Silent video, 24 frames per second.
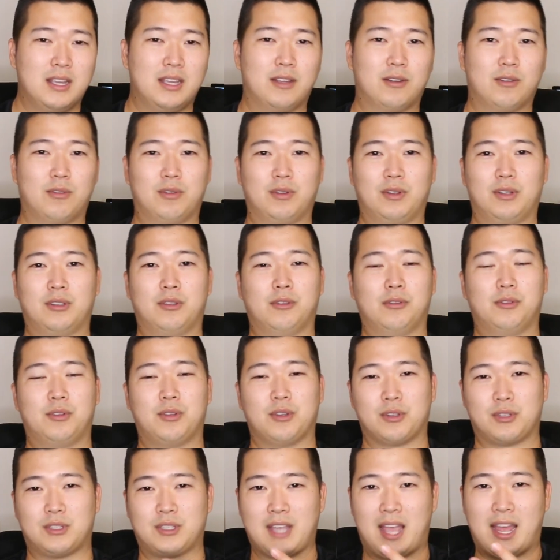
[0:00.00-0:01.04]
It'll include
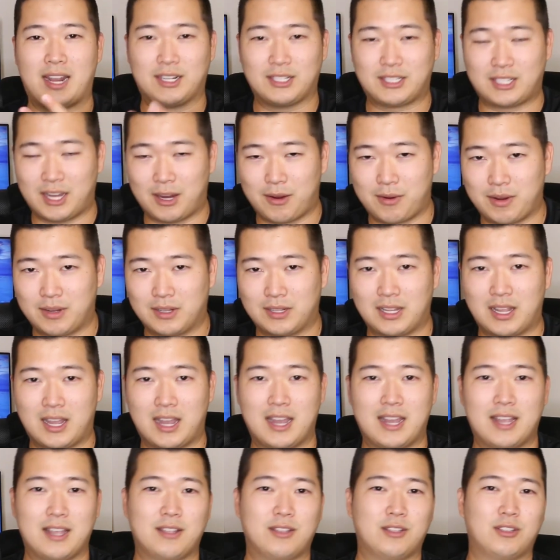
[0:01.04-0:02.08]
your sanitary
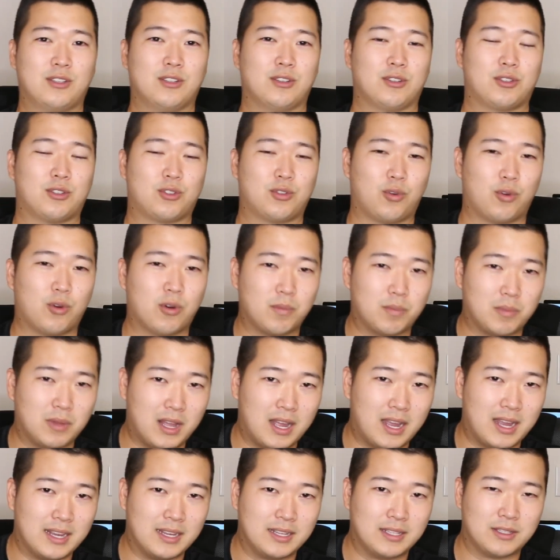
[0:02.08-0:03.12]
lines, your storm
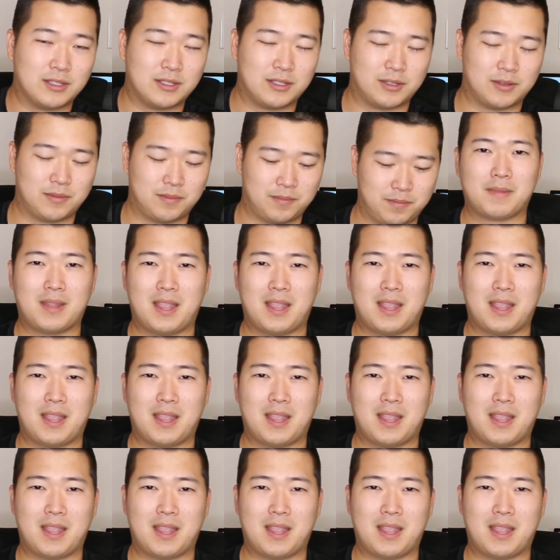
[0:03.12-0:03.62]
lines,